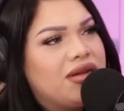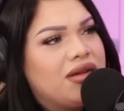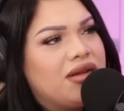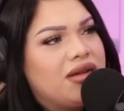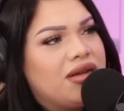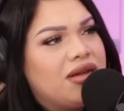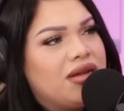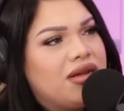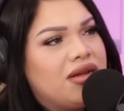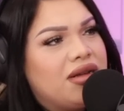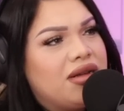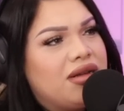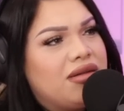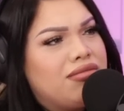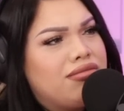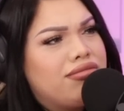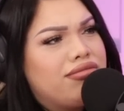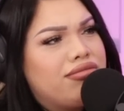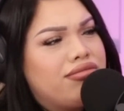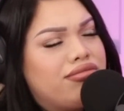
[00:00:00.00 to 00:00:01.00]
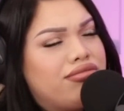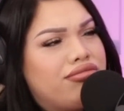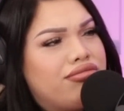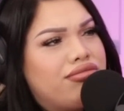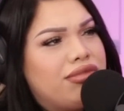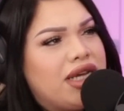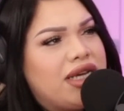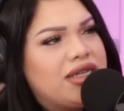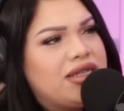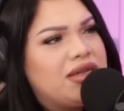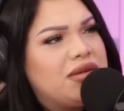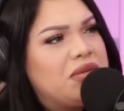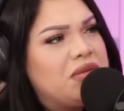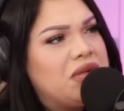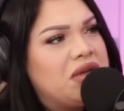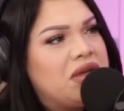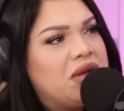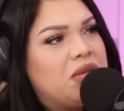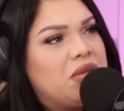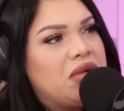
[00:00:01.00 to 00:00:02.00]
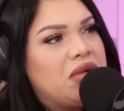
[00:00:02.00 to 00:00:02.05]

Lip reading: It hasn't been a